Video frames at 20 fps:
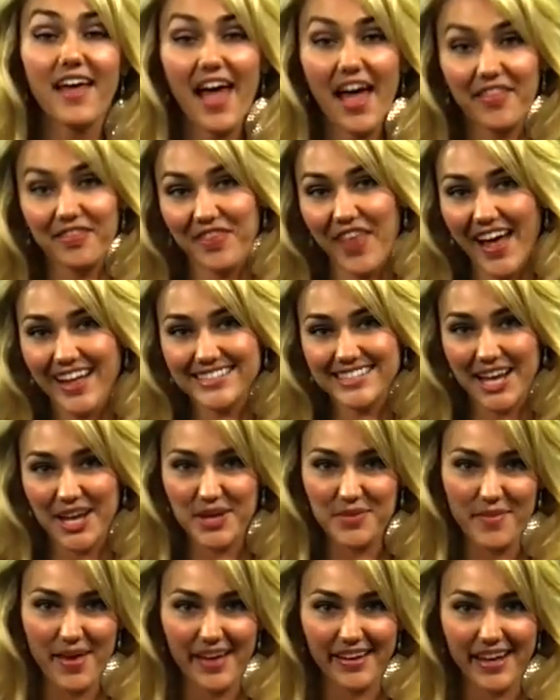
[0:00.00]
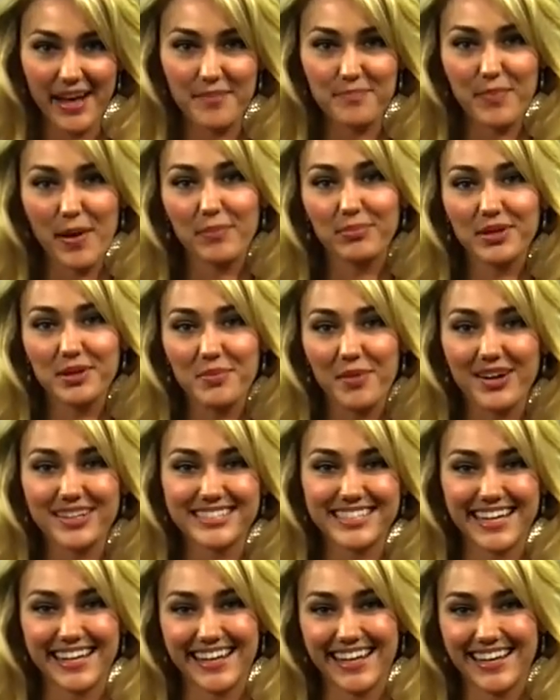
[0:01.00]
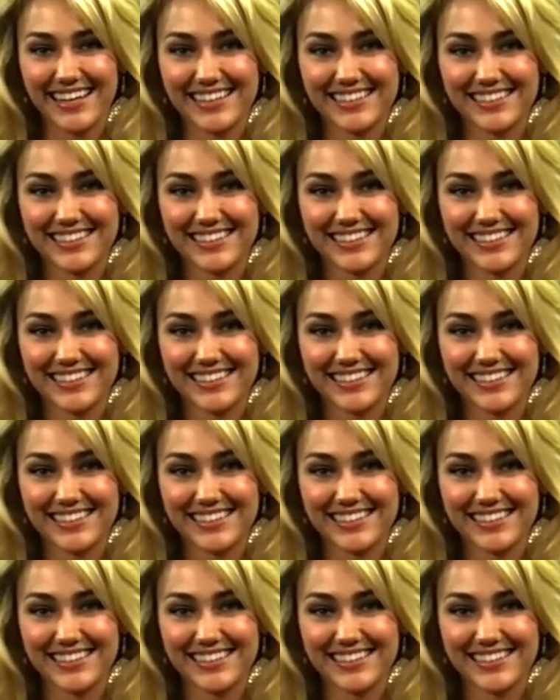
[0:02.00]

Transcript: And that's how you make a bubbly martini.